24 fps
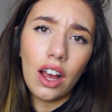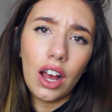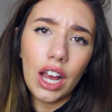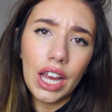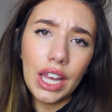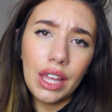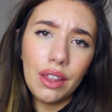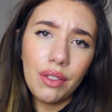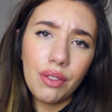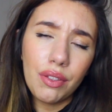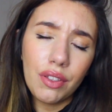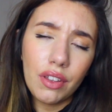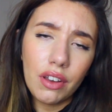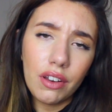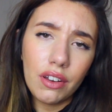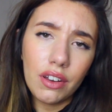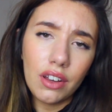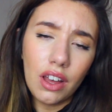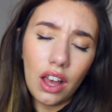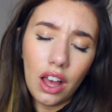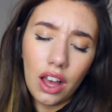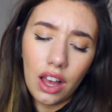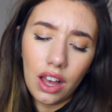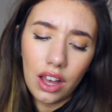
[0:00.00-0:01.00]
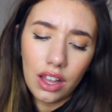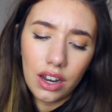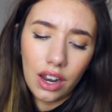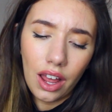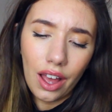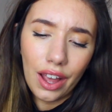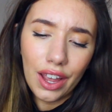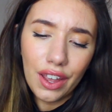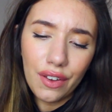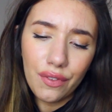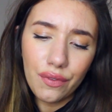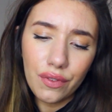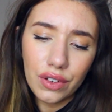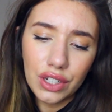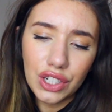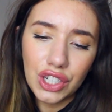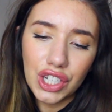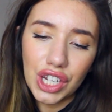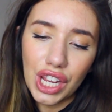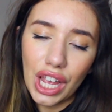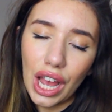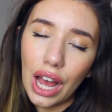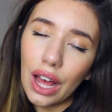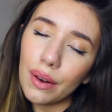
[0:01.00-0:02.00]
life,
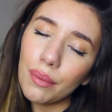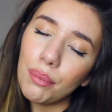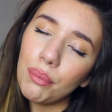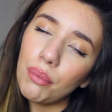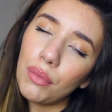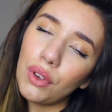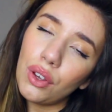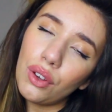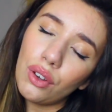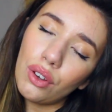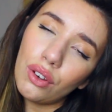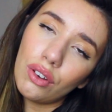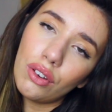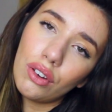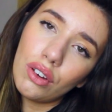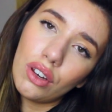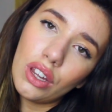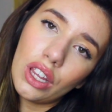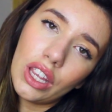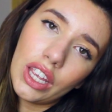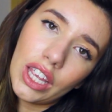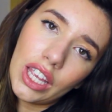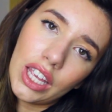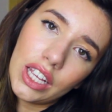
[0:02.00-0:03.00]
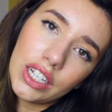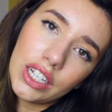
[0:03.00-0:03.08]
she has Moon